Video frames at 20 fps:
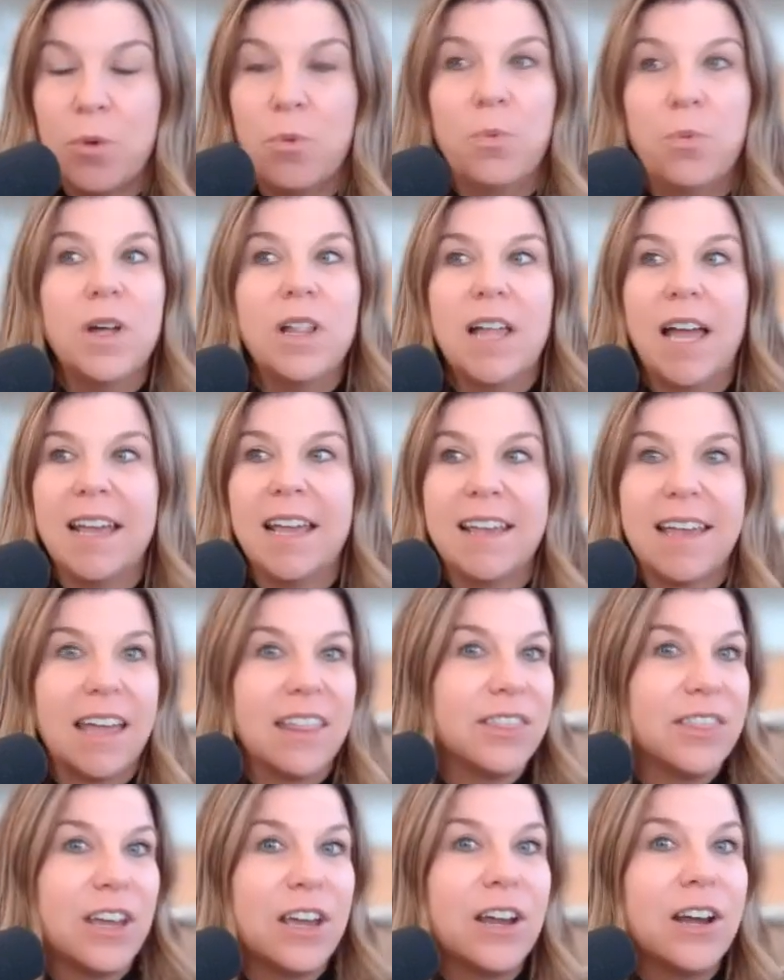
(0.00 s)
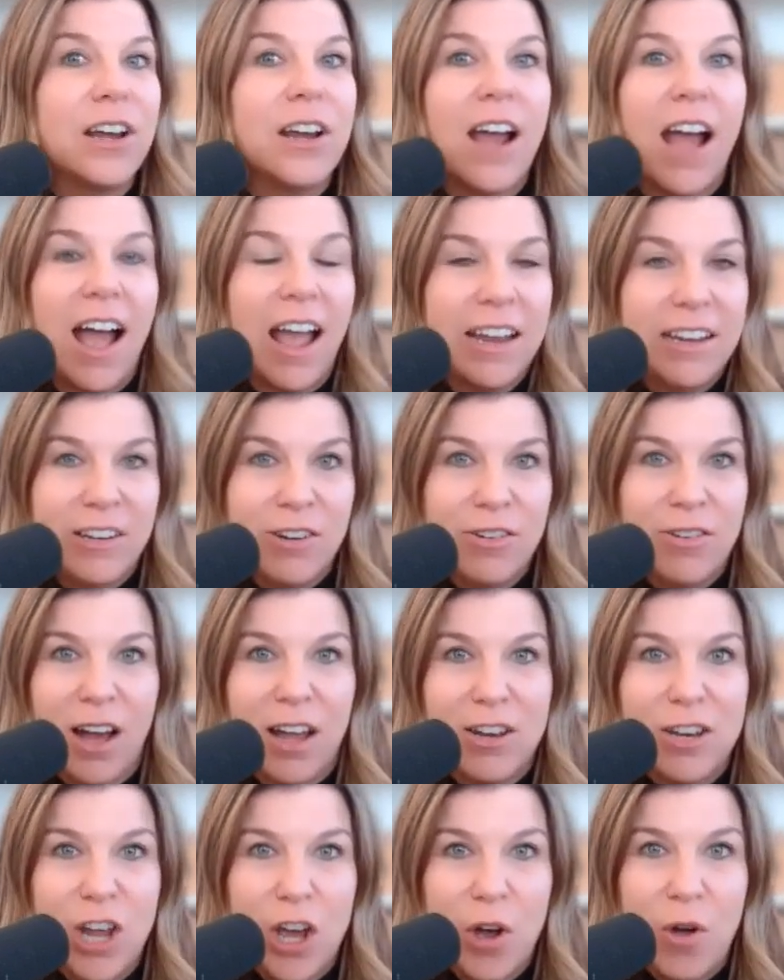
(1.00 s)
Will I get there? I do
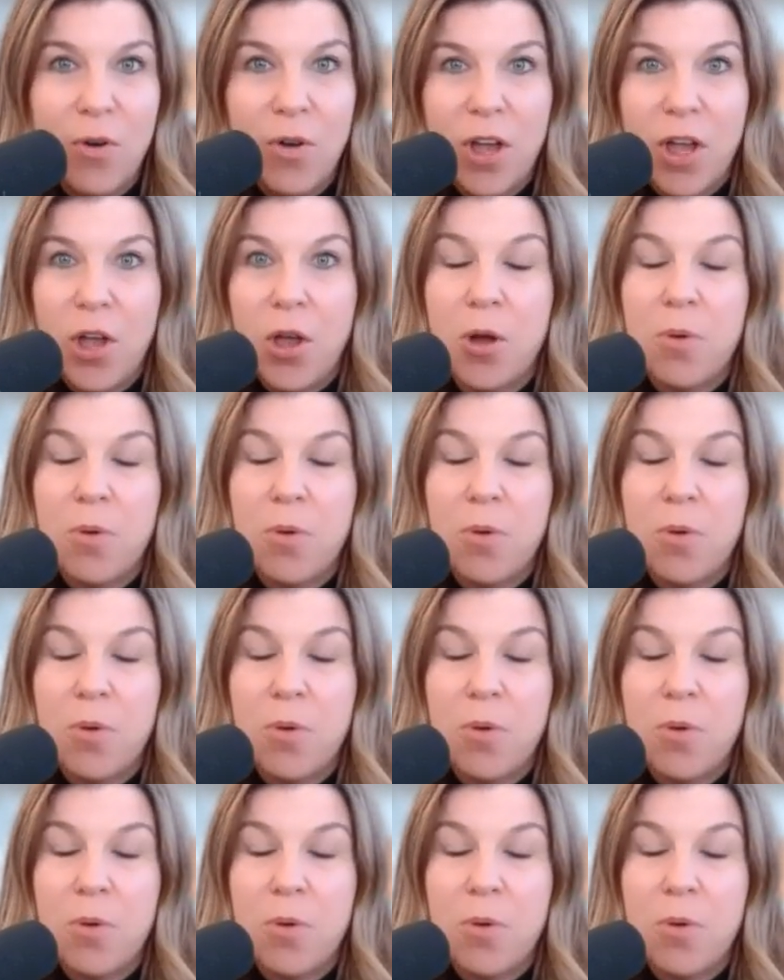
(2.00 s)
not know.